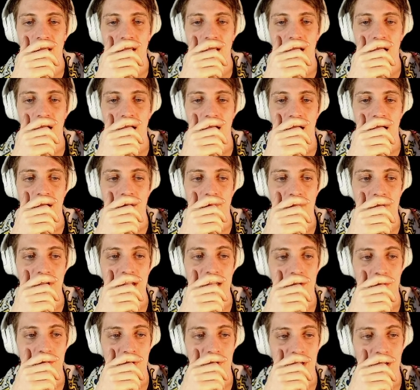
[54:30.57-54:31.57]

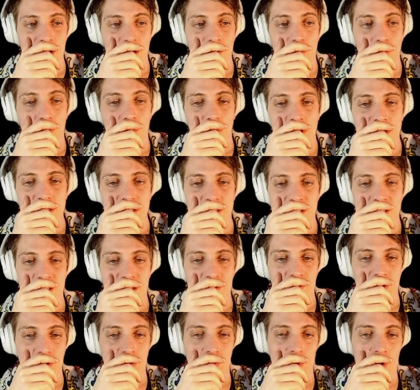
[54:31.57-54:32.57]
Anyway,
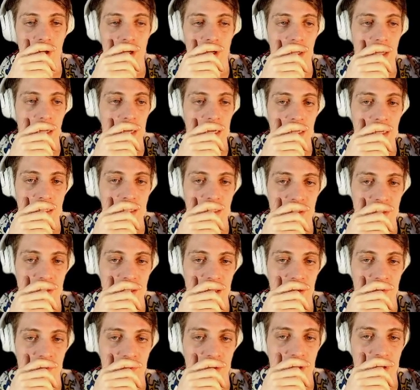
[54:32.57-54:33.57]

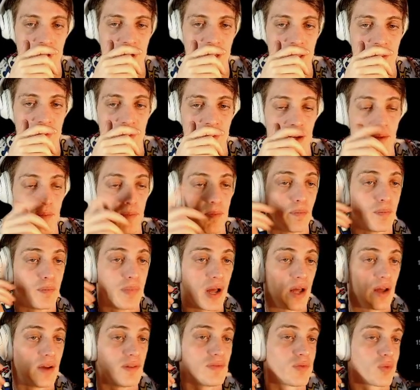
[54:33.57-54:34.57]
171.87, and then
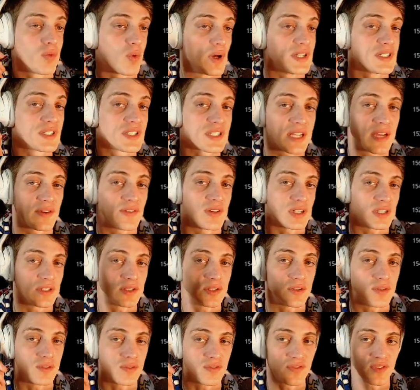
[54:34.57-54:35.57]
above
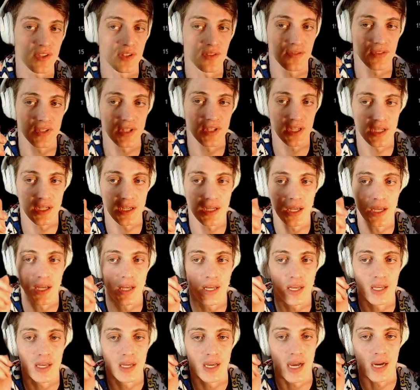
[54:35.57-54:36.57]
172.50,
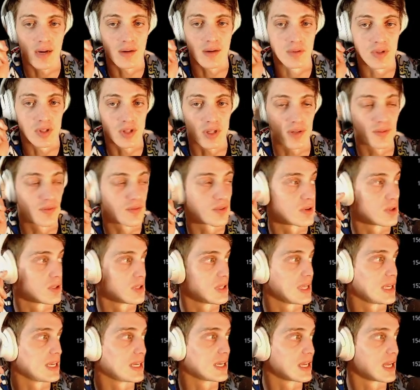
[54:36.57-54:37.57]
I would be looking for a
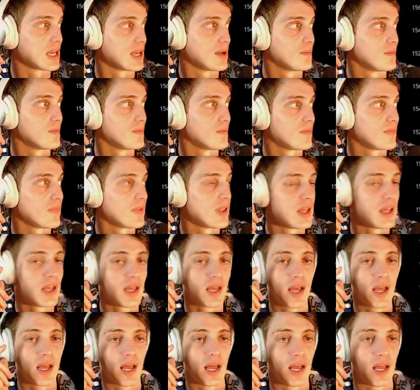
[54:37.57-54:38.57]
leg up
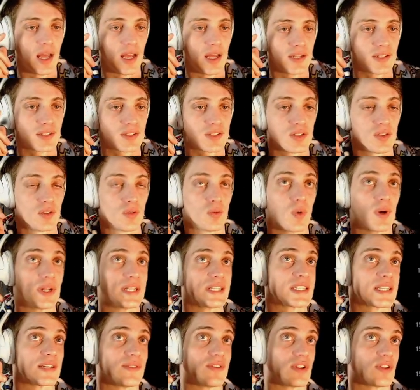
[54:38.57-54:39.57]
to
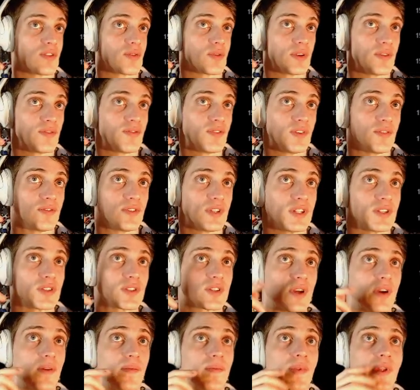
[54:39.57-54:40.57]
173.50.
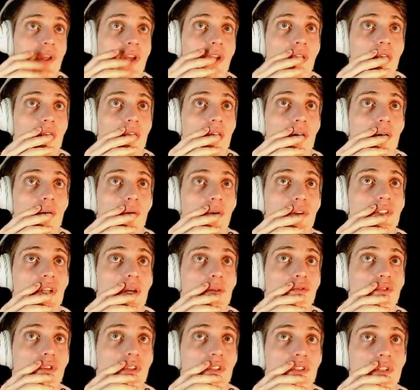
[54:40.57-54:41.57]
So, what's
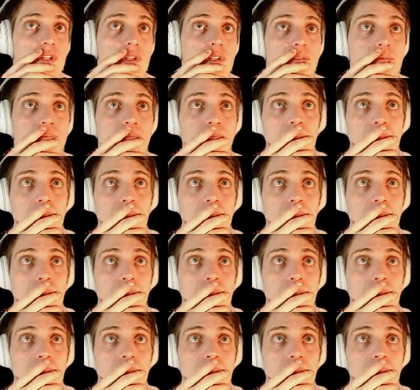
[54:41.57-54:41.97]
up, Tristan?